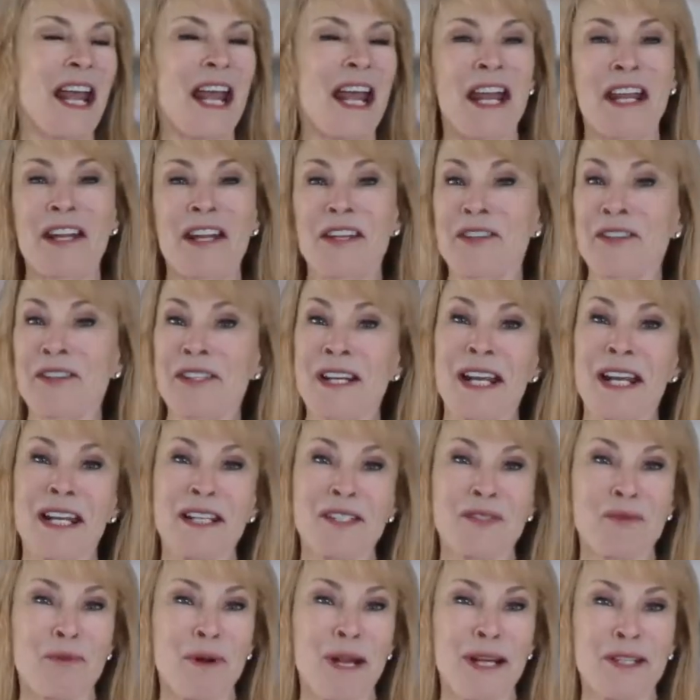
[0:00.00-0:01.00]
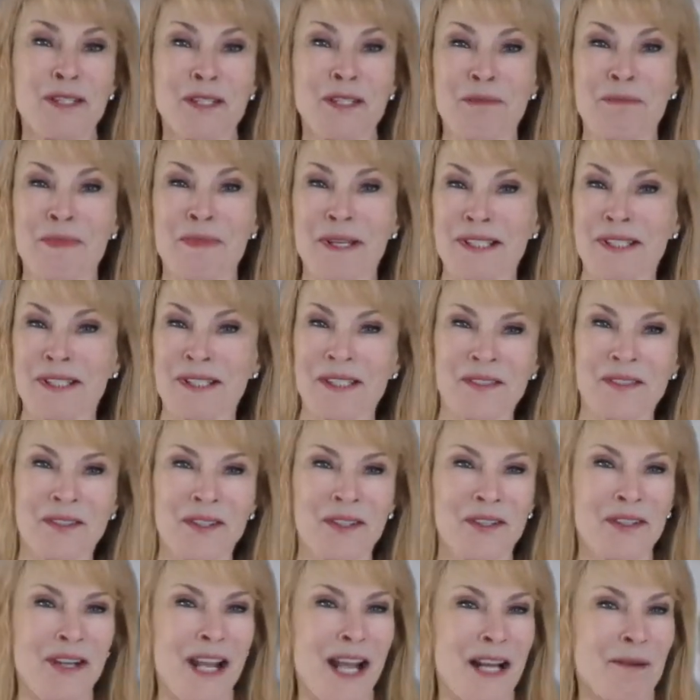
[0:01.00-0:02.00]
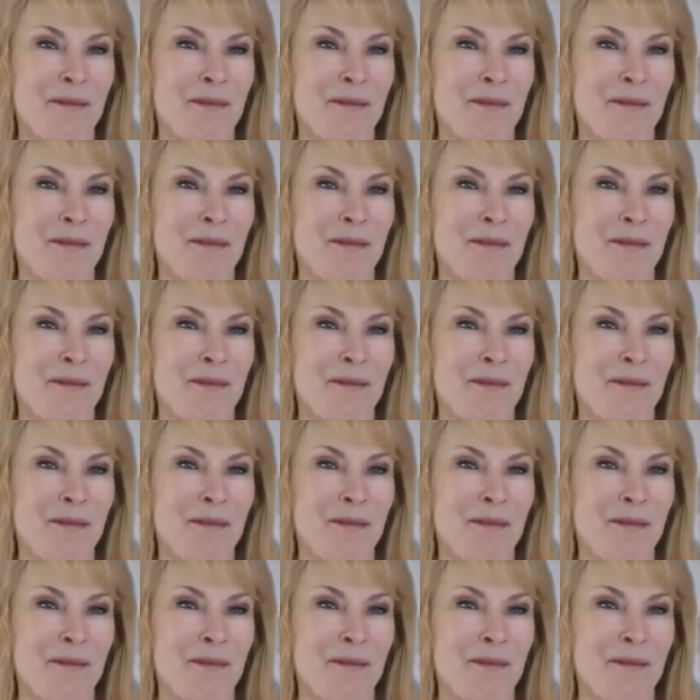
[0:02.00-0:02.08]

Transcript: Hey, your day is way too busy to learn